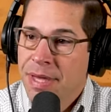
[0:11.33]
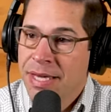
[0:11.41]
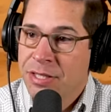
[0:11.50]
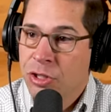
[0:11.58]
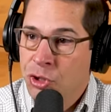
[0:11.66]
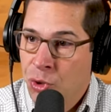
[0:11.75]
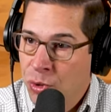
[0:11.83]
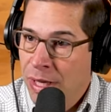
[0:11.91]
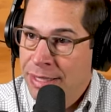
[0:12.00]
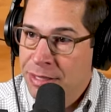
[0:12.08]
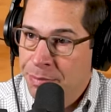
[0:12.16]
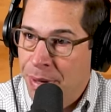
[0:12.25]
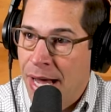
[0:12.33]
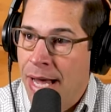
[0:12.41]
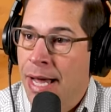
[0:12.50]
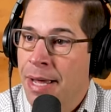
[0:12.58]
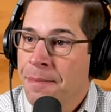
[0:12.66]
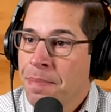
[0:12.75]
is it too late to
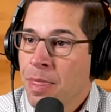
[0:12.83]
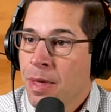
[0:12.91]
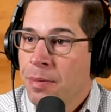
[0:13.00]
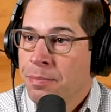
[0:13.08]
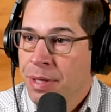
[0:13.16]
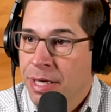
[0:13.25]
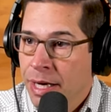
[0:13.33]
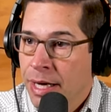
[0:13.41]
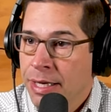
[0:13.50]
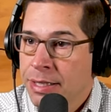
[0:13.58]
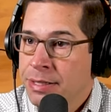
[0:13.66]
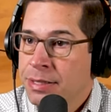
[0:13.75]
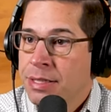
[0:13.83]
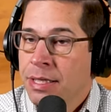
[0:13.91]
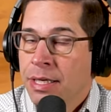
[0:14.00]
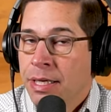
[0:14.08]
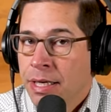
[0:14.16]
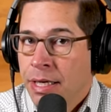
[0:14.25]
buy because
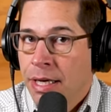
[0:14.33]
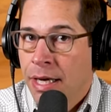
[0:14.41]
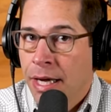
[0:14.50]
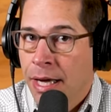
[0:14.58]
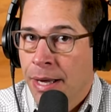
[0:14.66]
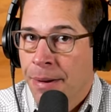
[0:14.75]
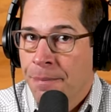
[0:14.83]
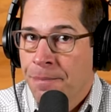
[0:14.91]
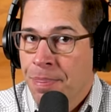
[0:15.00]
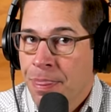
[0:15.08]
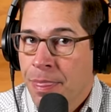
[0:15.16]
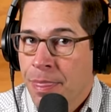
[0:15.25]
um,